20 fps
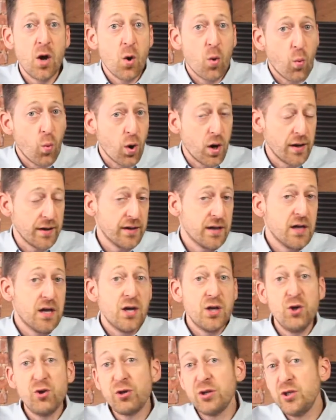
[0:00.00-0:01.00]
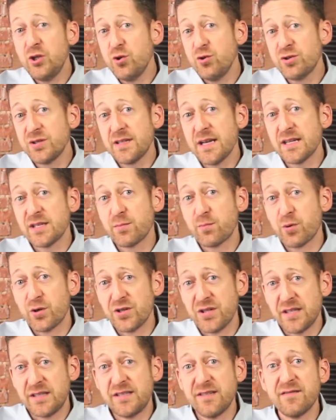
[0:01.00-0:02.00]
One, you can use it as a
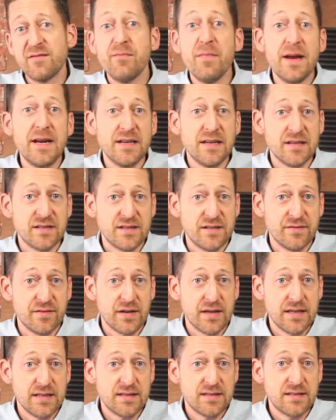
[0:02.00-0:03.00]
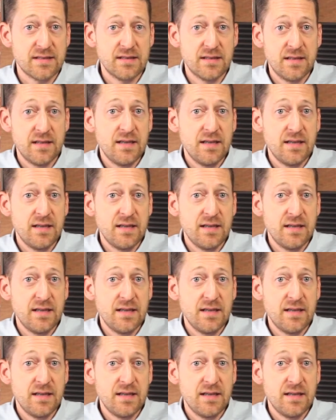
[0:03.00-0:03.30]
predictive maintenance device.